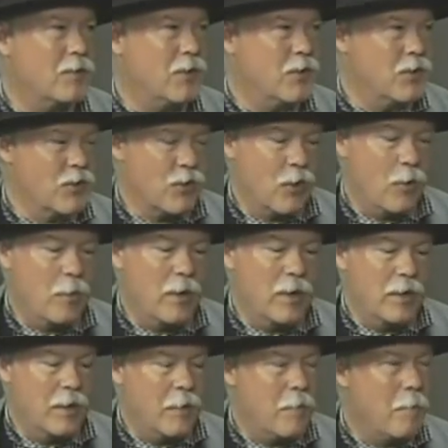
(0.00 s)
We just opened
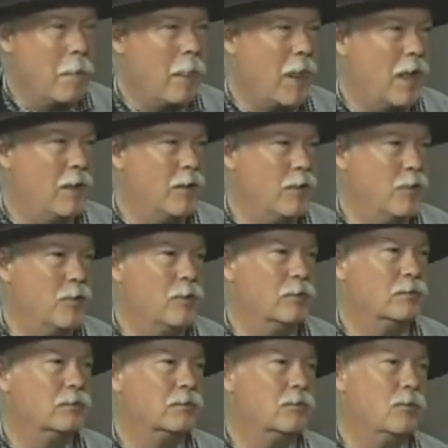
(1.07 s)
a new
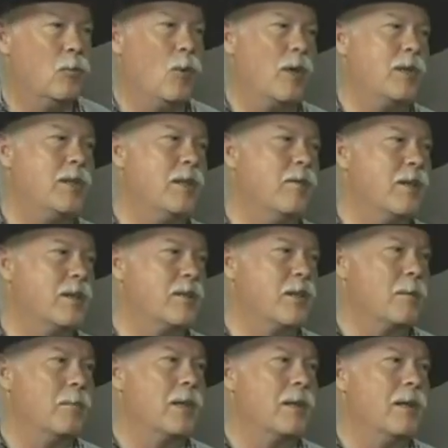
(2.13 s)
one-year
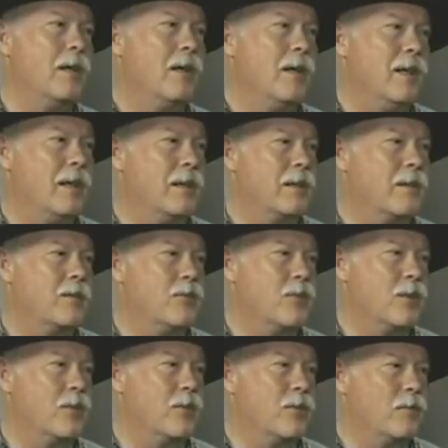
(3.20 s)
exhibit in
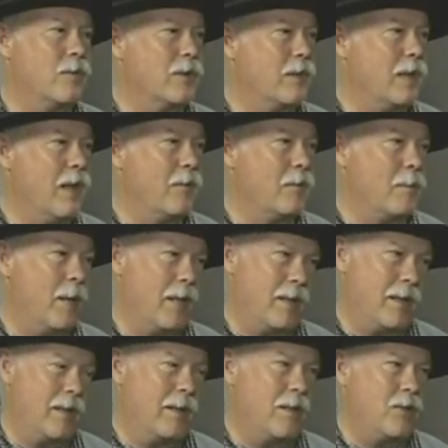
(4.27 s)
conjunction with the Yavapai
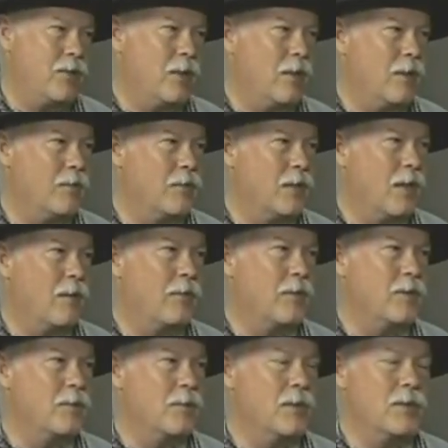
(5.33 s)
County Sheriff's
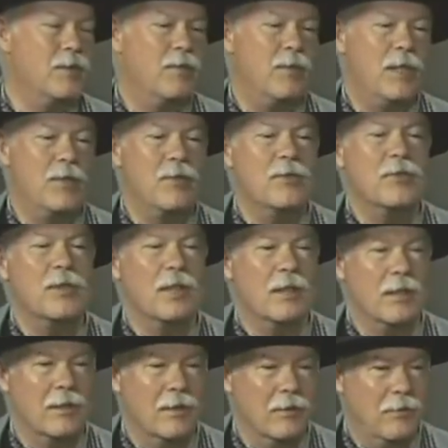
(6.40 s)
Office, which features
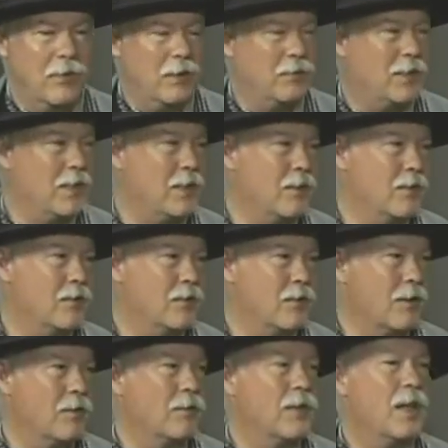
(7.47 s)
150 years
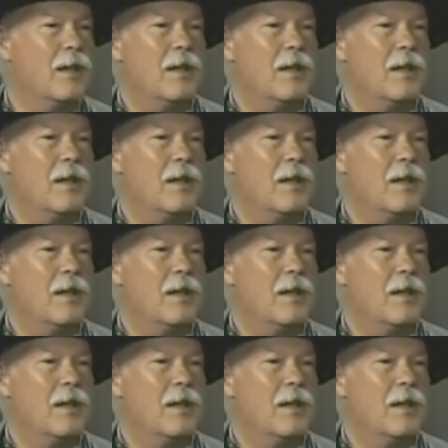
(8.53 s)
of